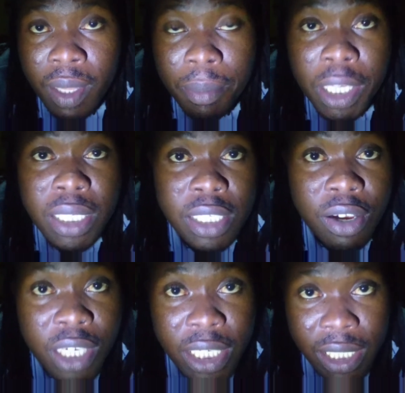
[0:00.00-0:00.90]
Because
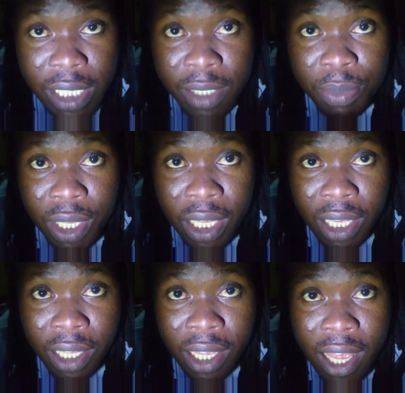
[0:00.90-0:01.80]
honestly
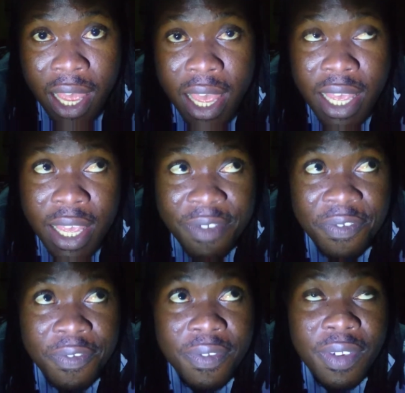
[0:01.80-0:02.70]
speaking,
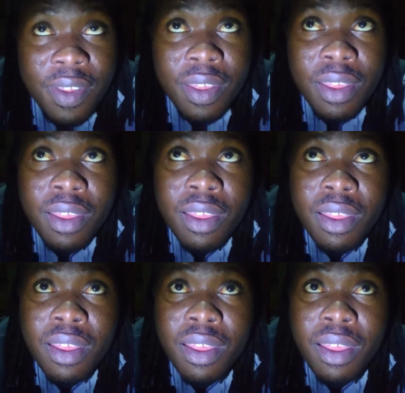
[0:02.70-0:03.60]
if
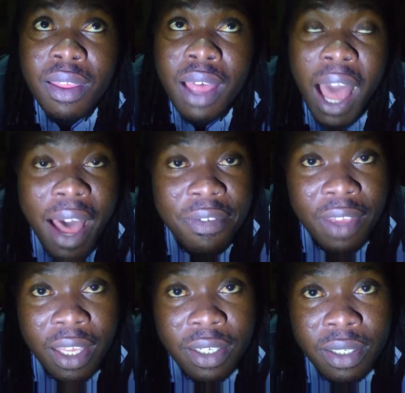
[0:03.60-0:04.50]

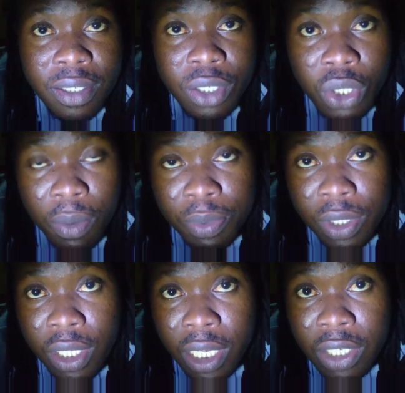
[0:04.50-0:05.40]
having
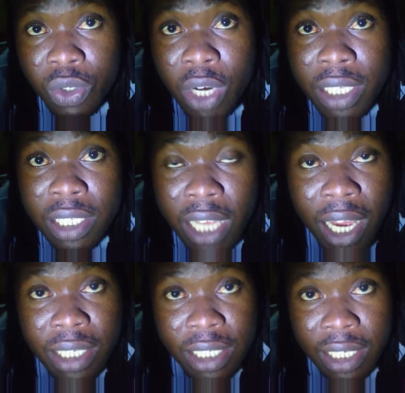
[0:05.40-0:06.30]
shops that
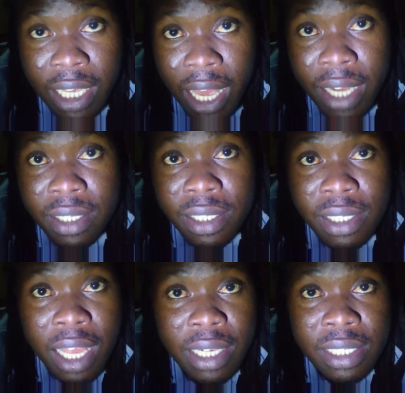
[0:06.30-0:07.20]
transact in
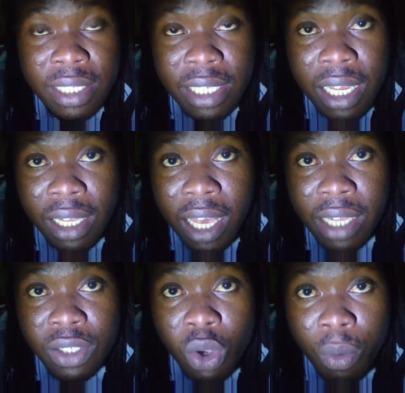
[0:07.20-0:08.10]
guns and sell
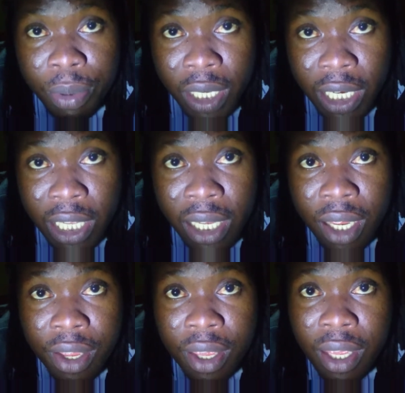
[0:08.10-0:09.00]
guns openly
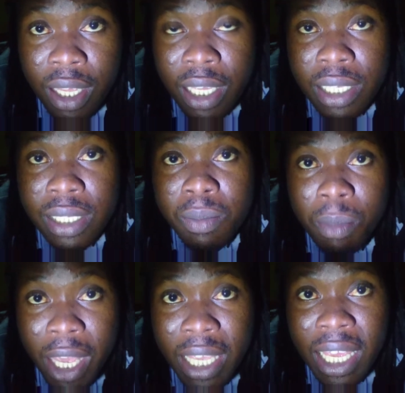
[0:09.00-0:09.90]
is
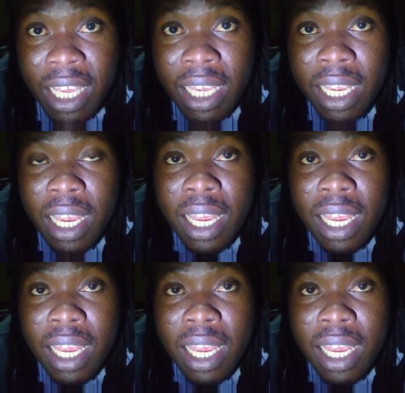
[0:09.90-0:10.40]
making